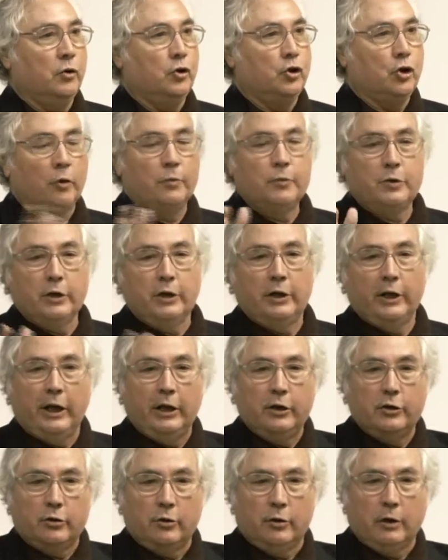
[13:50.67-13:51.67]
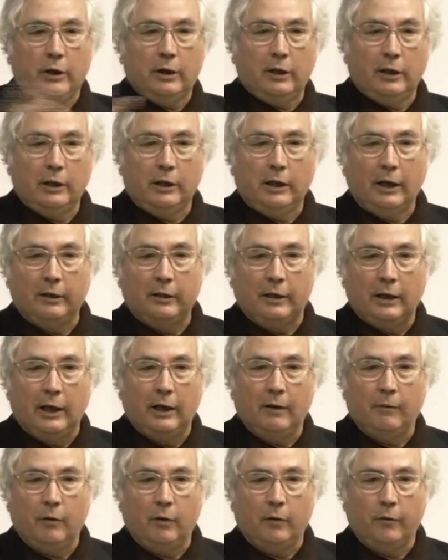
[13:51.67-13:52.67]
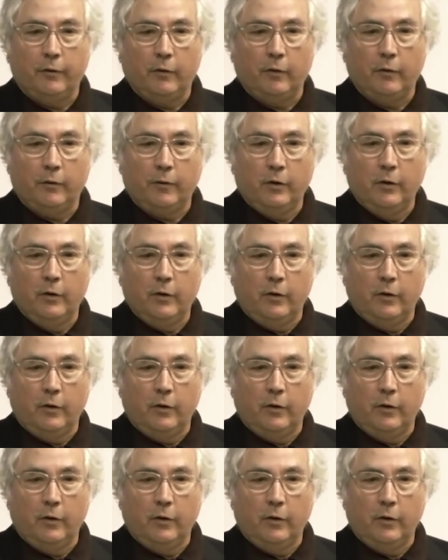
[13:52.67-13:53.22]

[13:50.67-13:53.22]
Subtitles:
job generation at the level of